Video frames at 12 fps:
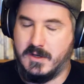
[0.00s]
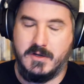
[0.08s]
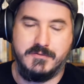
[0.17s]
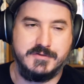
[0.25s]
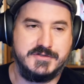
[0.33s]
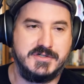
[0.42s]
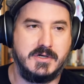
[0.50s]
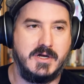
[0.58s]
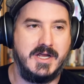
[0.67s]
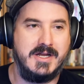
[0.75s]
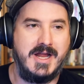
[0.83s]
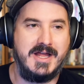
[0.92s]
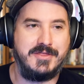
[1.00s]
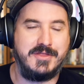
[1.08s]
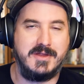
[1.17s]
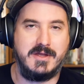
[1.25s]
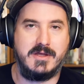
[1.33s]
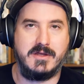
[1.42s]
For sure. And I
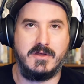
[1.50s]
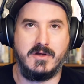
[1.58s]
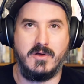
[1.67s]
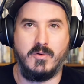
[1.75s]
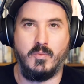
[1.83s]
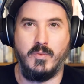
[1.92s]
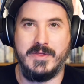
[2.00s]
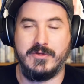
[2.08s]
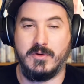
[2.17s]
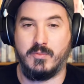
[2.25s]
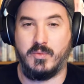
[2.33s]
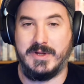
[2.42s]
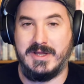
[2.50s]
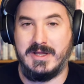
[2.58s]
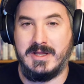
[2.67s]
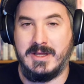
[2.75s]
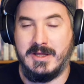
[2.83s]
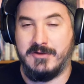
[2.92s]
think, whether
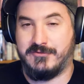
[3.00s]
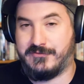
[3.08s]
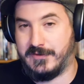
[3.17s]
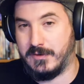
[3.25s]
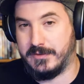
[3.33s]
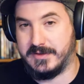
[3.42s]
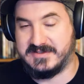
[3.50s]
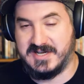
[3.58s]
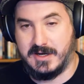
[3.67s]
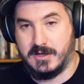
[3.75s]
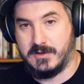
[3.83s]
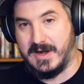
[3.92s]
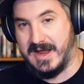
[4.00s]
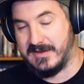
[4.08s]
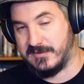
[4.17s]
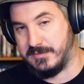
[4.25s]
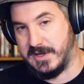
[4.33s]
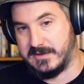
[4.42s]
we feel the terror
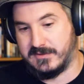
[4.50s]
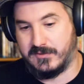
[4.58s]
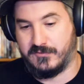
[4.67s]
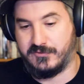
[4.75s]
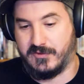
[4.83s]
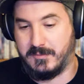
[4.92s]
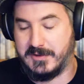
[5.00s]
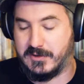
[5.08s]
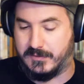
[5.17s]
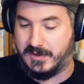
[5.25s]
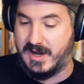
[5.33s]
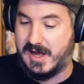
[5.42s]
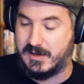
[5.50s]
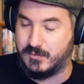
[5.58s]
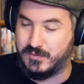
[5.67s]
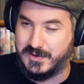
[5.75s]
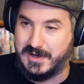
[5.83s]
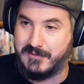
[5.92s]
aspect from it or not,
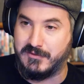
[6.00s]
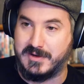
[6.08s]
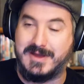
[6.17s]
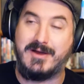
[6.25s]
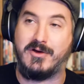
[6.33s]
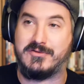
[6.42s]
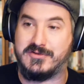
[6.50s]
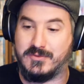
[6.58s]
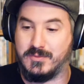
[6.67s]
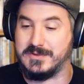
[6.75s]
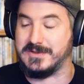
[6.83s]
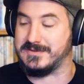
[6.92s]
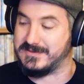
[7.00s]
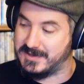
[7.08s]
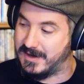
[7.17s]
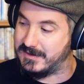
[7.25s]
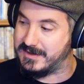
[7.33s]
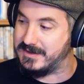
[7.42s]
whatever character we're
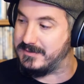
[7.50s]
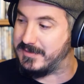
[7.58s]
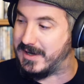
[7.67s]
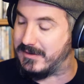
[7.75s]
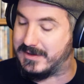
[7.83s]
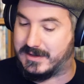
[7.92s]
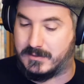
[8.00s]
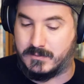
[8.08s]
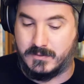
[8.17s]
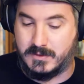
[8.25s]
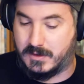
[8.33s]
talking about and